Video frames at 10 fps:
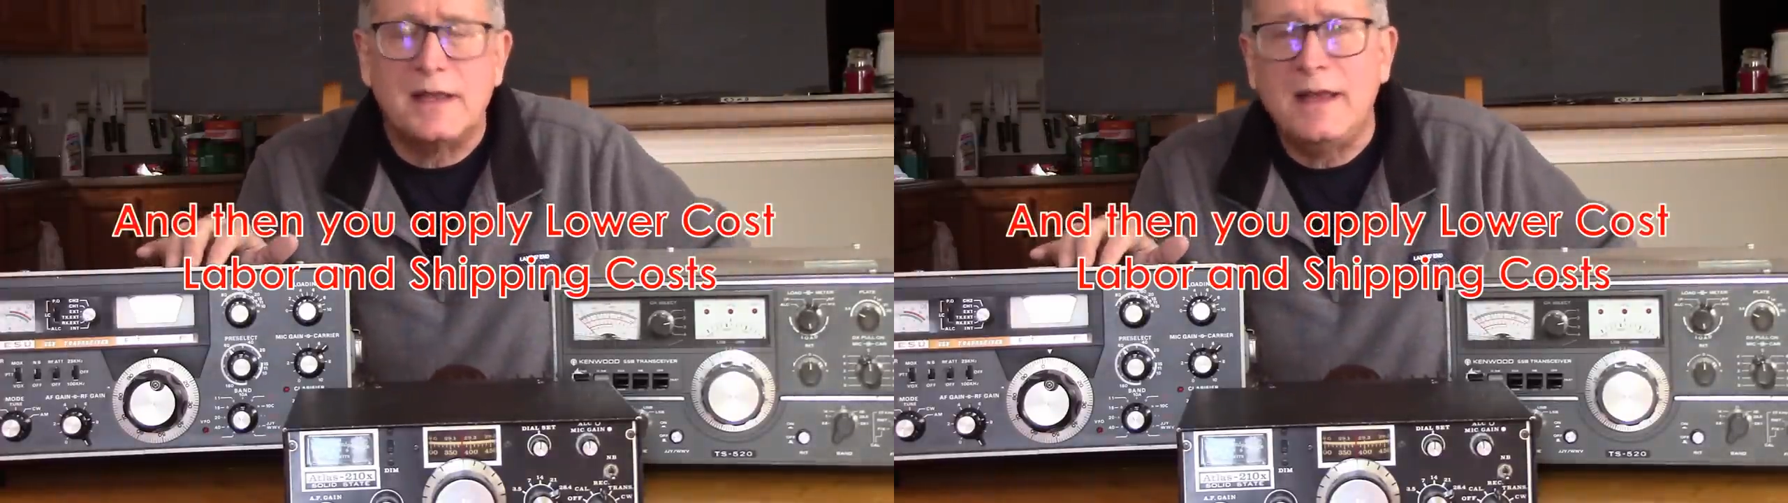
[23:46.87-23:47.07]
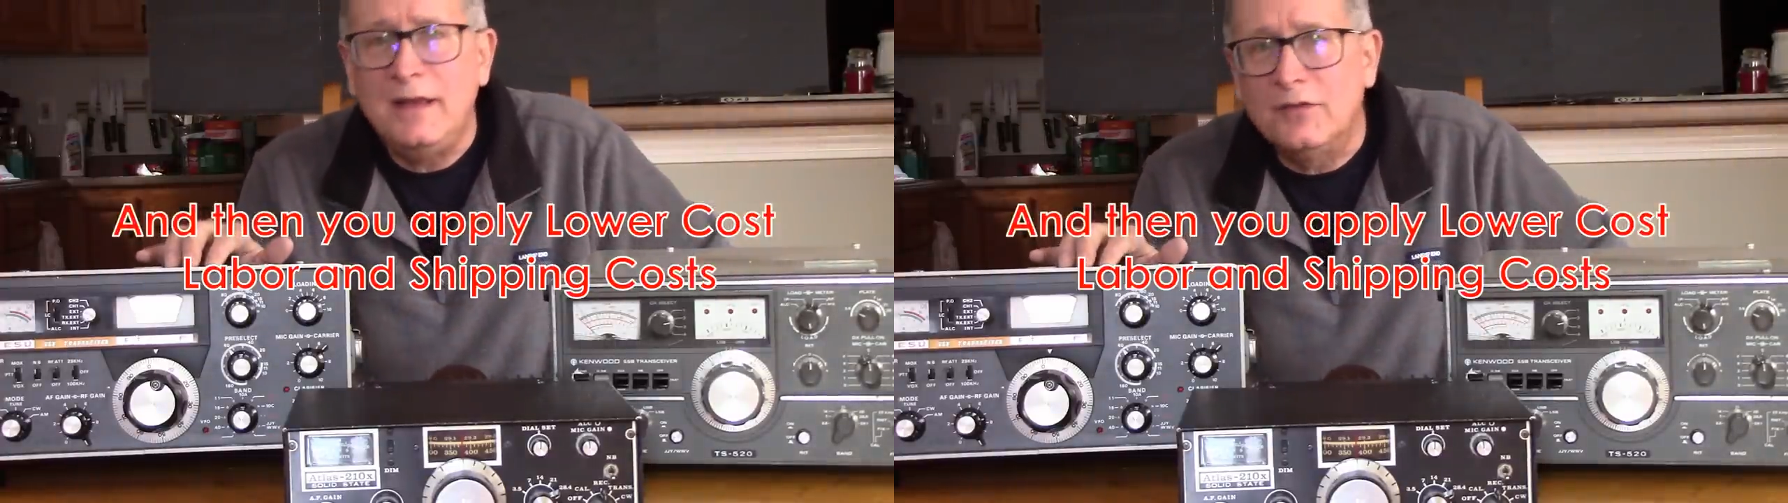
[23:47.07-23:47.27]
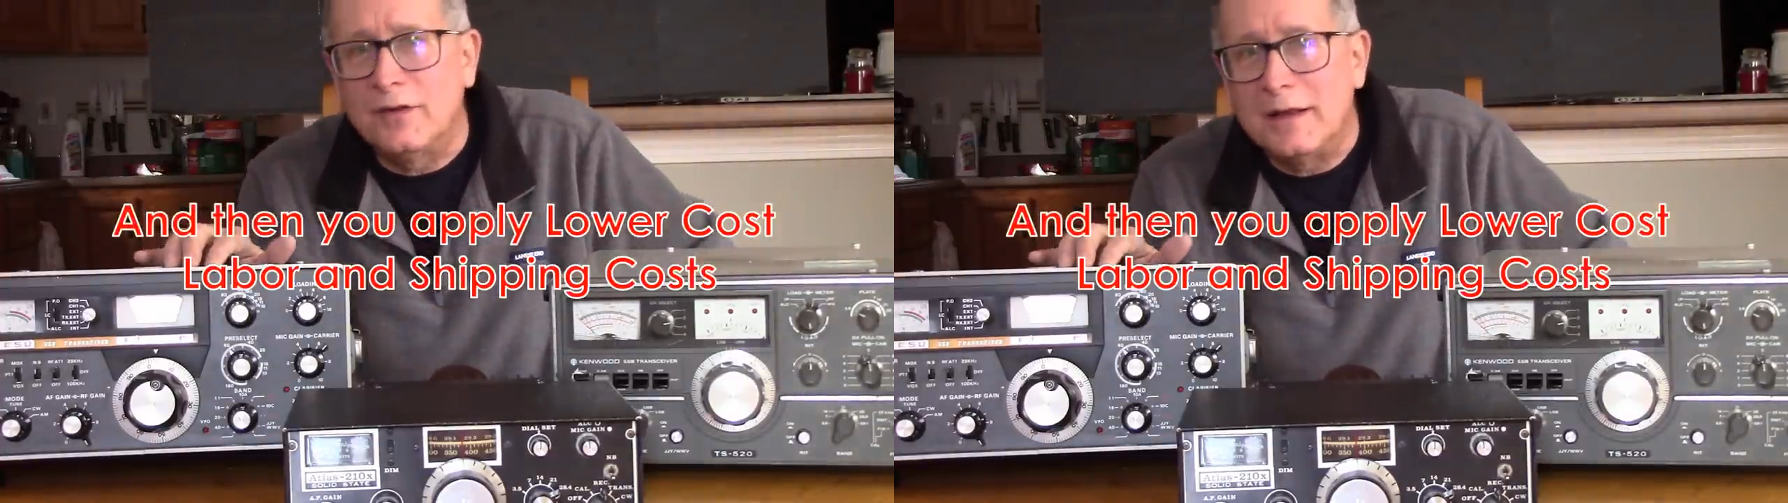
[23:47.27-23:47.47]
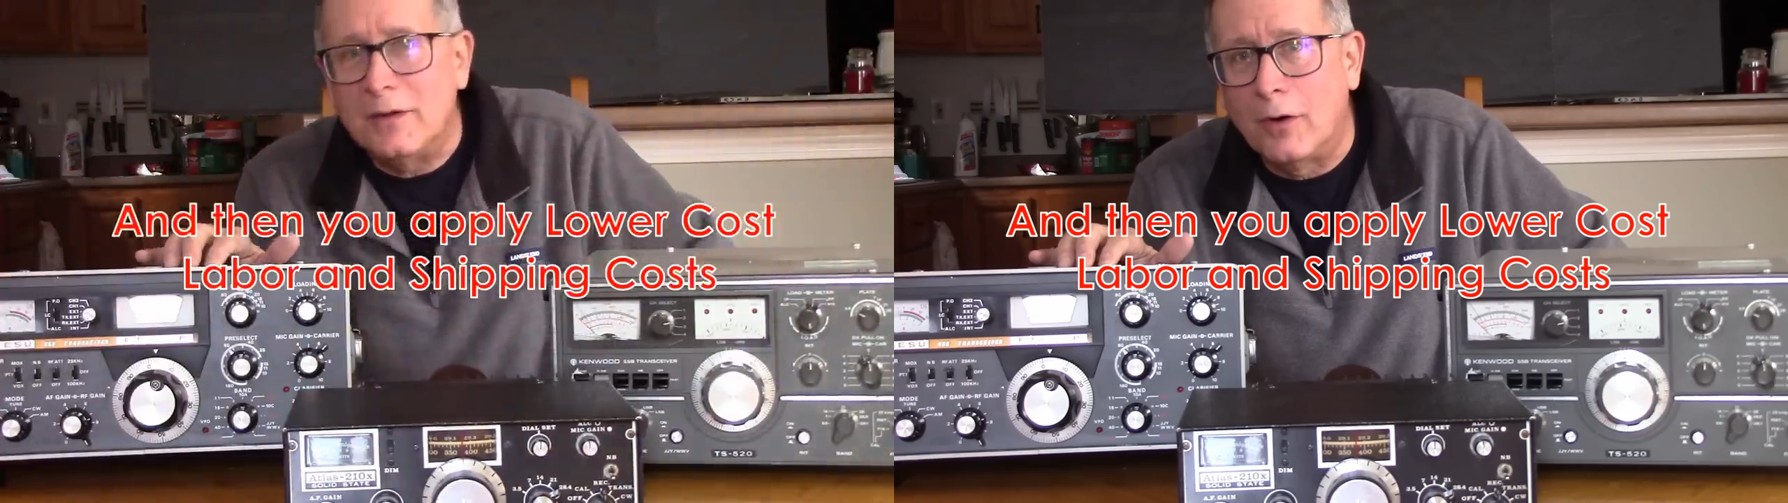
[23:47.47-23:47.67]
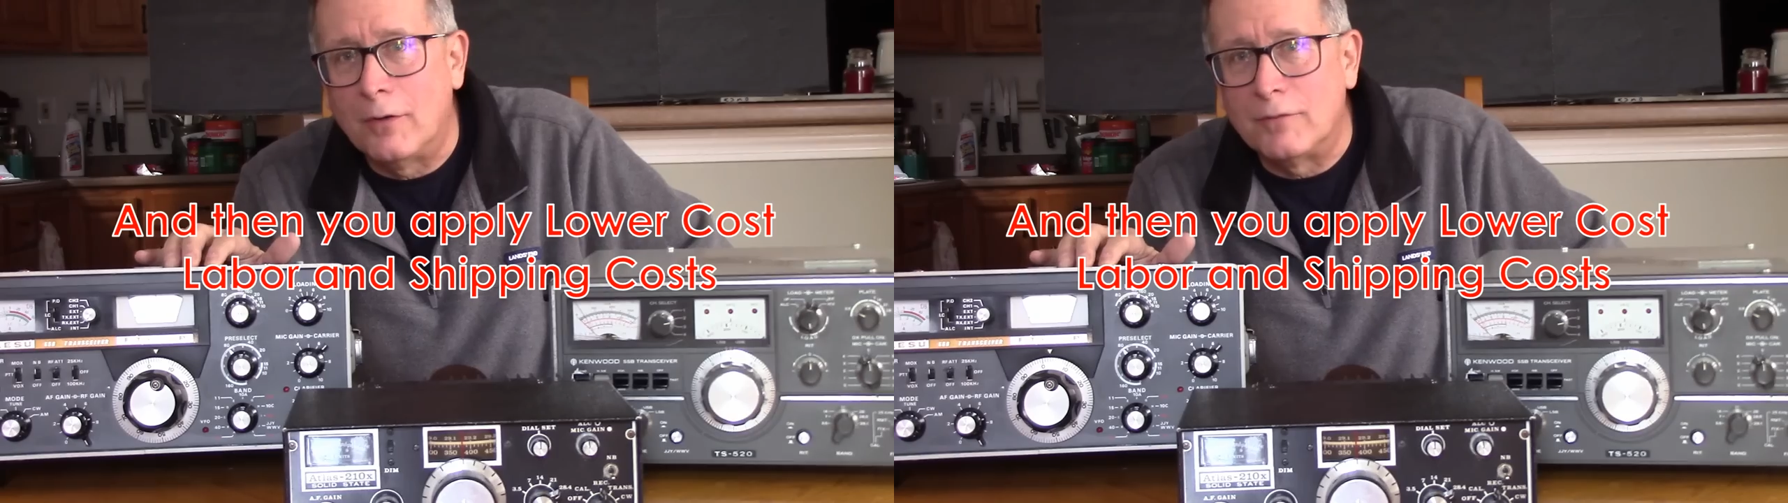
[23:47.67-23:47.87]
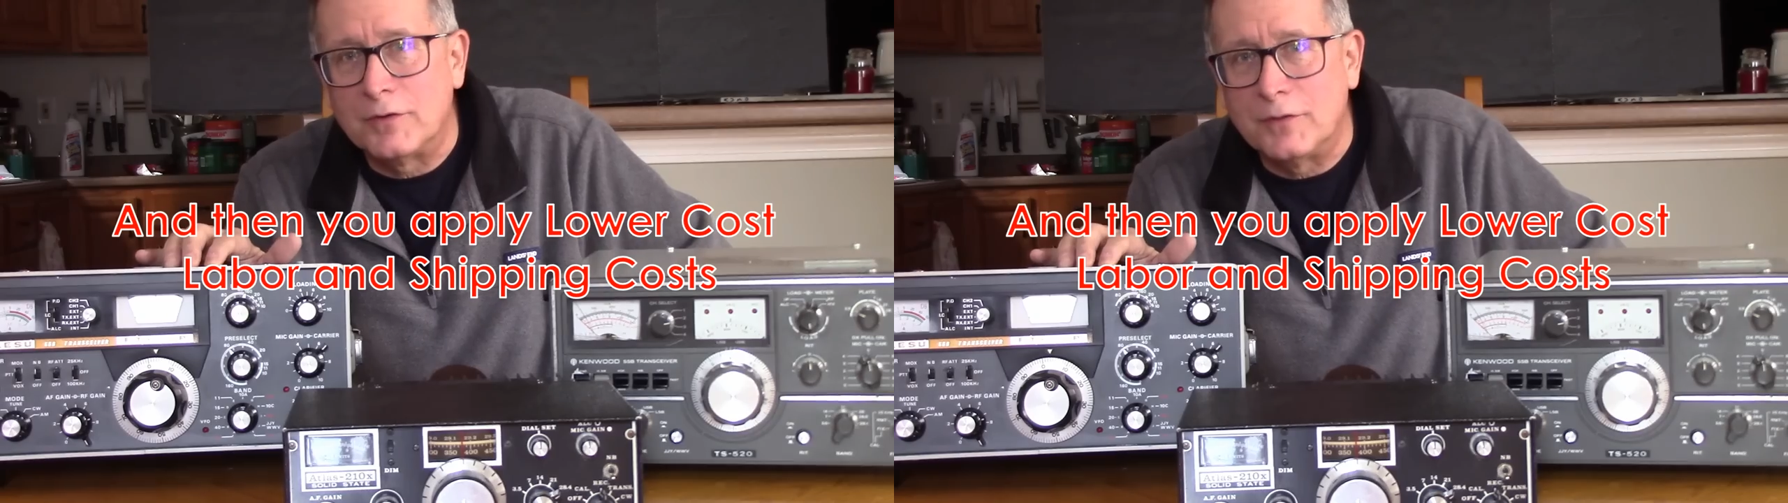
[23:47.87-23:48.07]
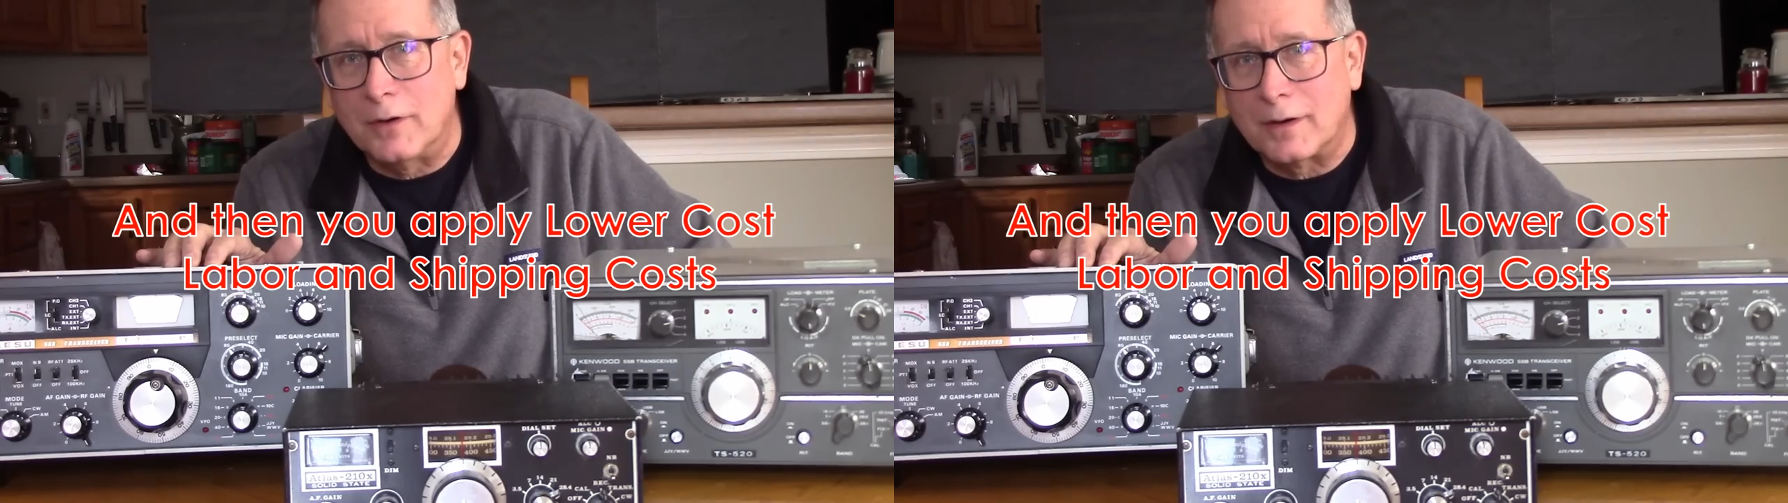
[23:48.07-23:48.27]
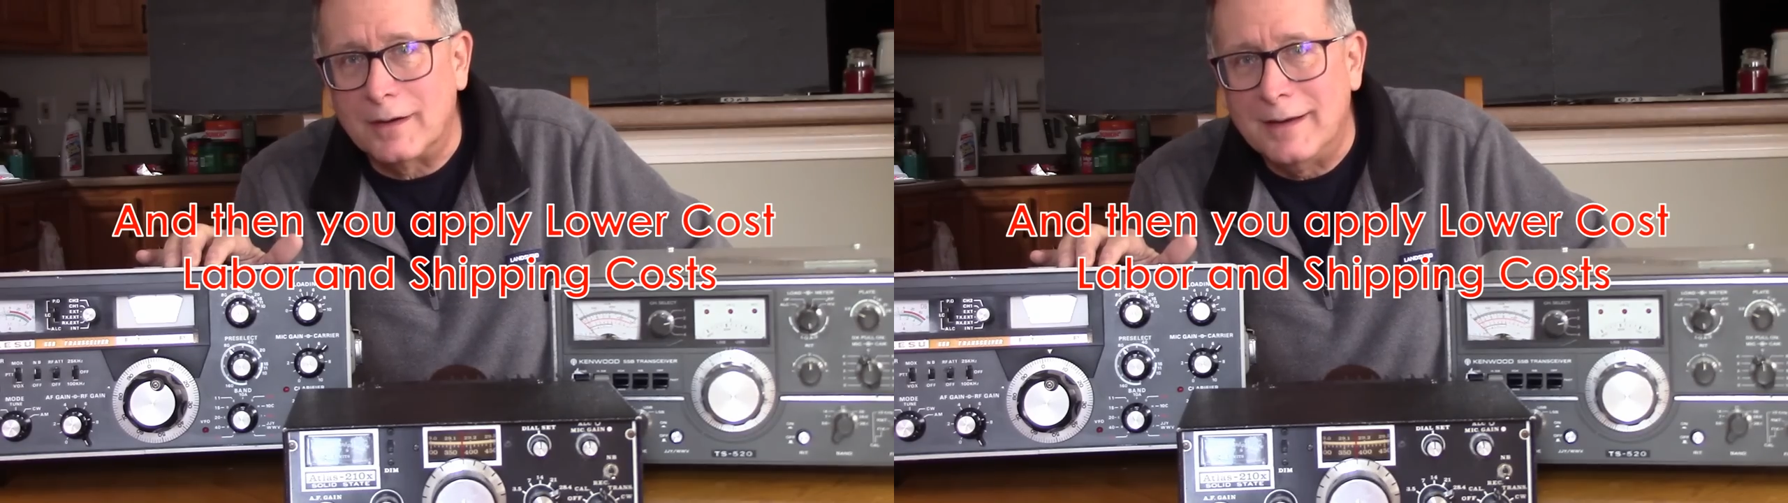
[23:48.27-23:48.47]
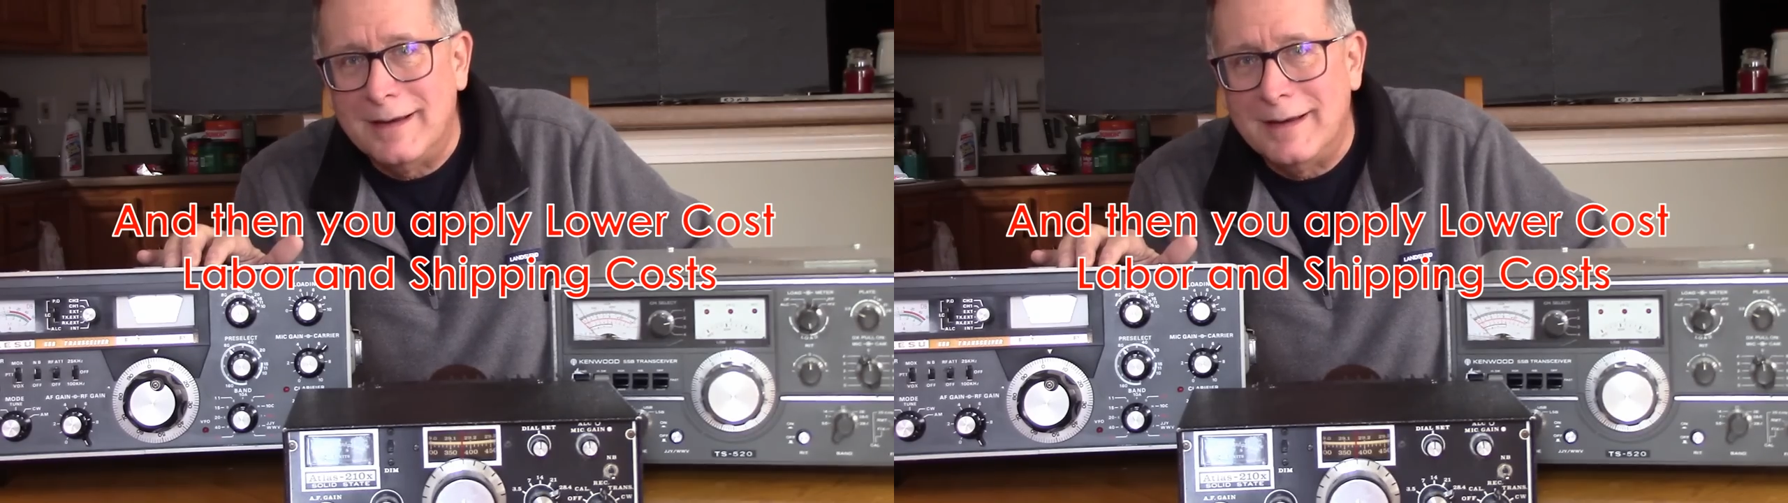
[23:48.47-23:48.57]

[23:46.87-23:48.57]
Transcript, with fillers: easily overtook